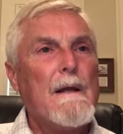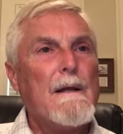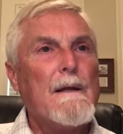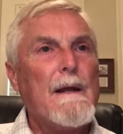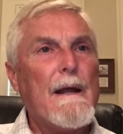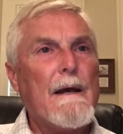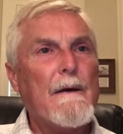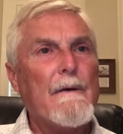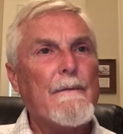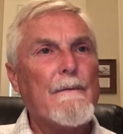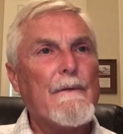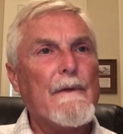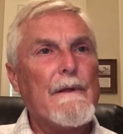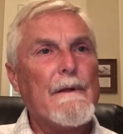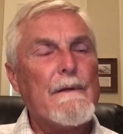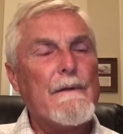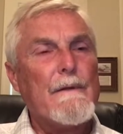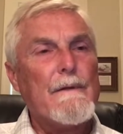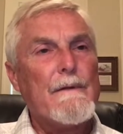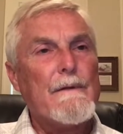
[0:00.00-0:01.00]
Now,
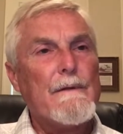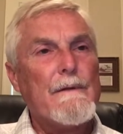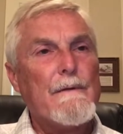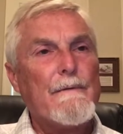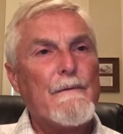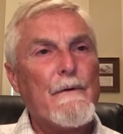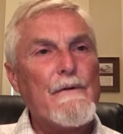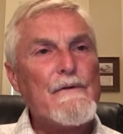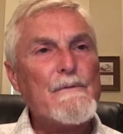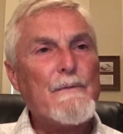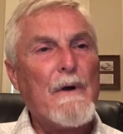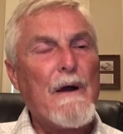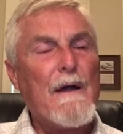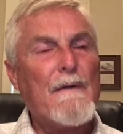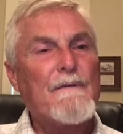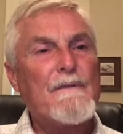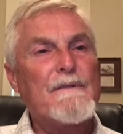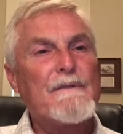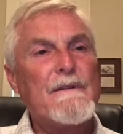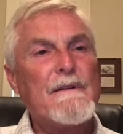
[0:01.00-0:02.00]
the first
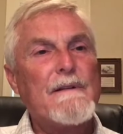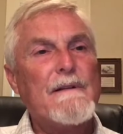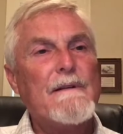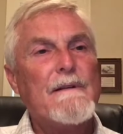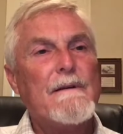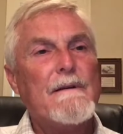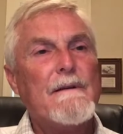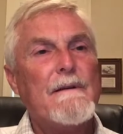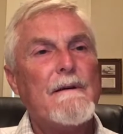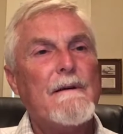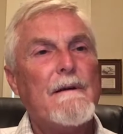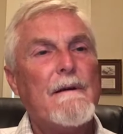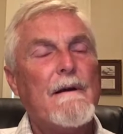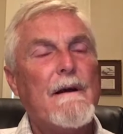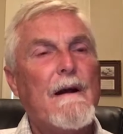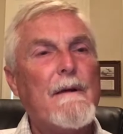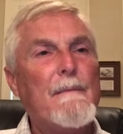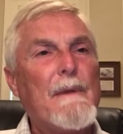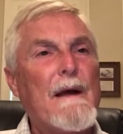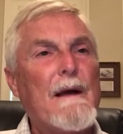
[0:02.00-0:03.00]
prophecy
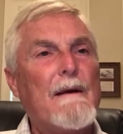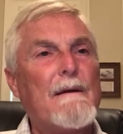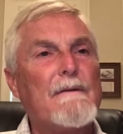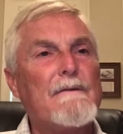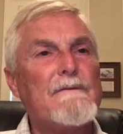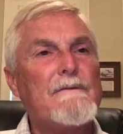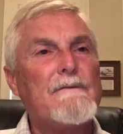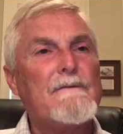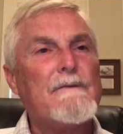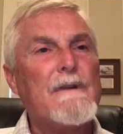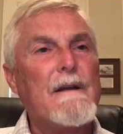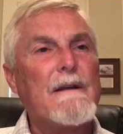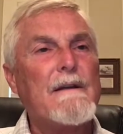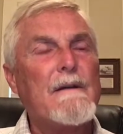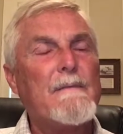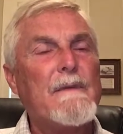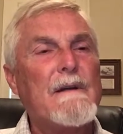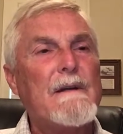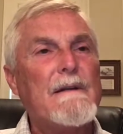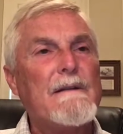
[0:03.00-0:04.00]
about
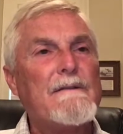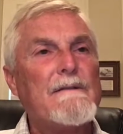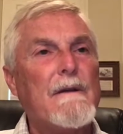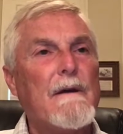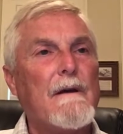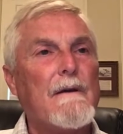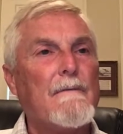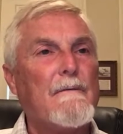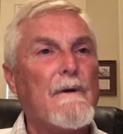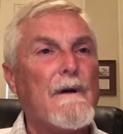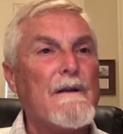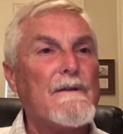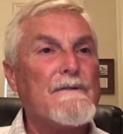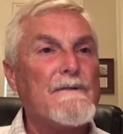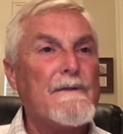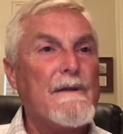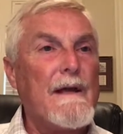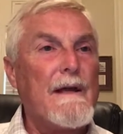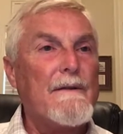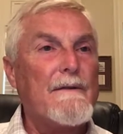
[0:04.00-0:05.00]
Jacob and Esau was
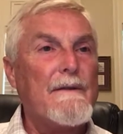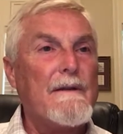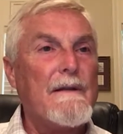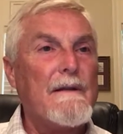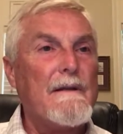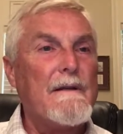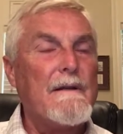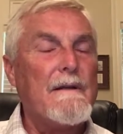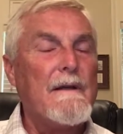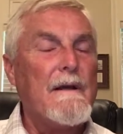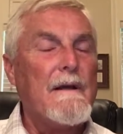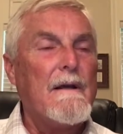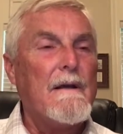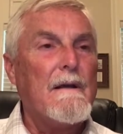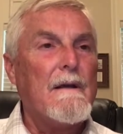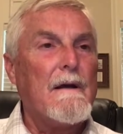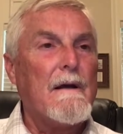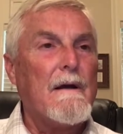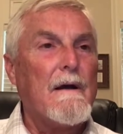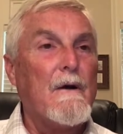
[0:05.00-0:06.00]
that the
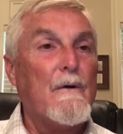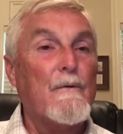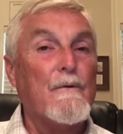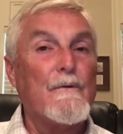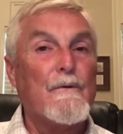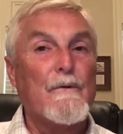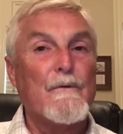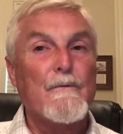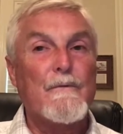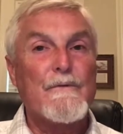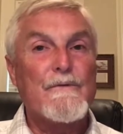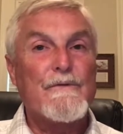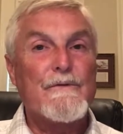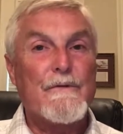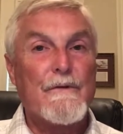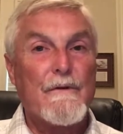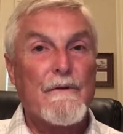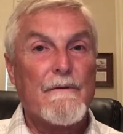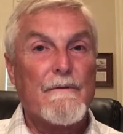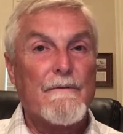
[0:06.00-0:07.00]
older would
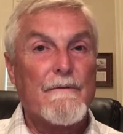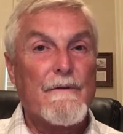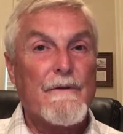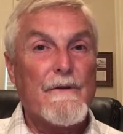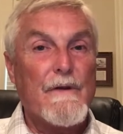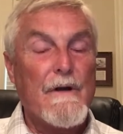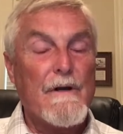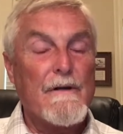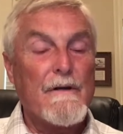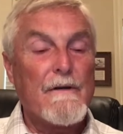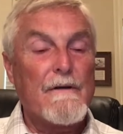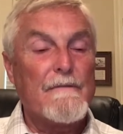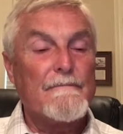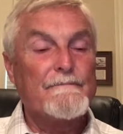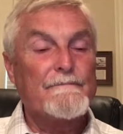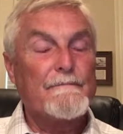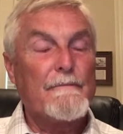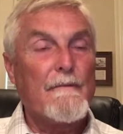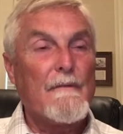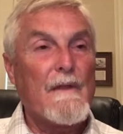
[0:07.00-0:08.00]
serve the younger.
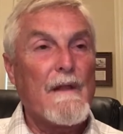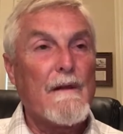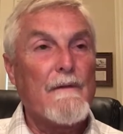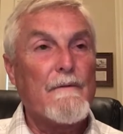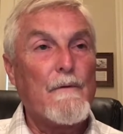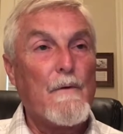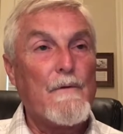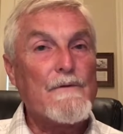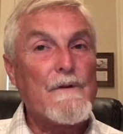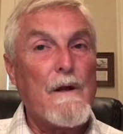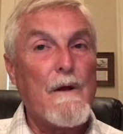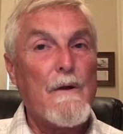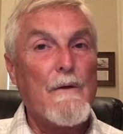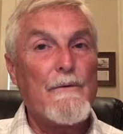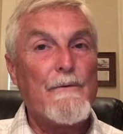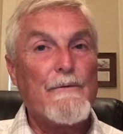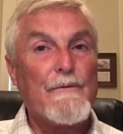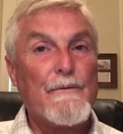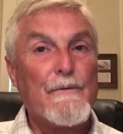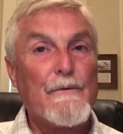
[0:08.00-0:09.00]
And of course,
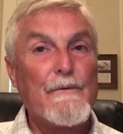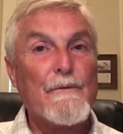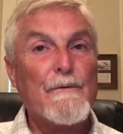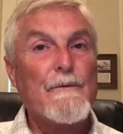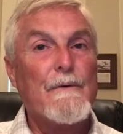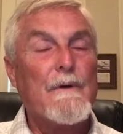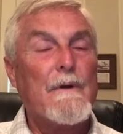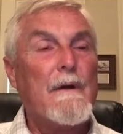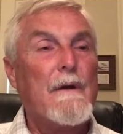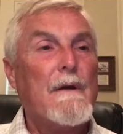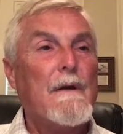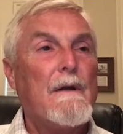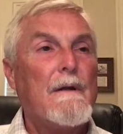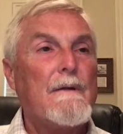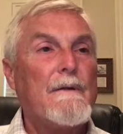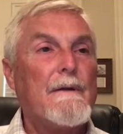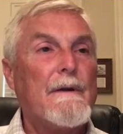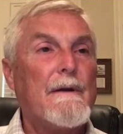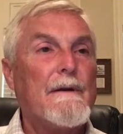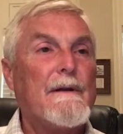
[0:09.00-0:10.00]
all through
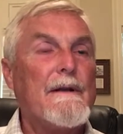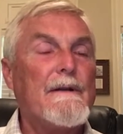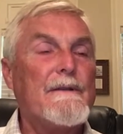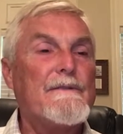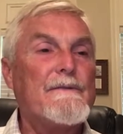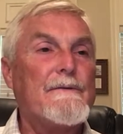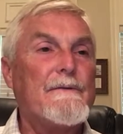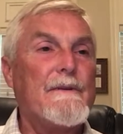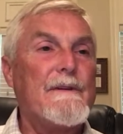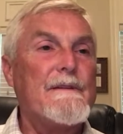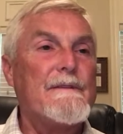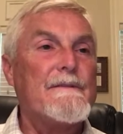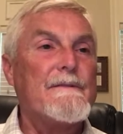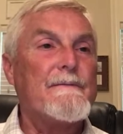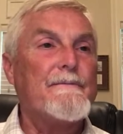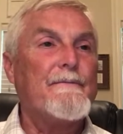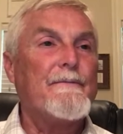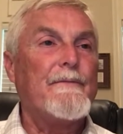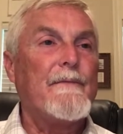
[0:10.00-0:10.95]
their histories,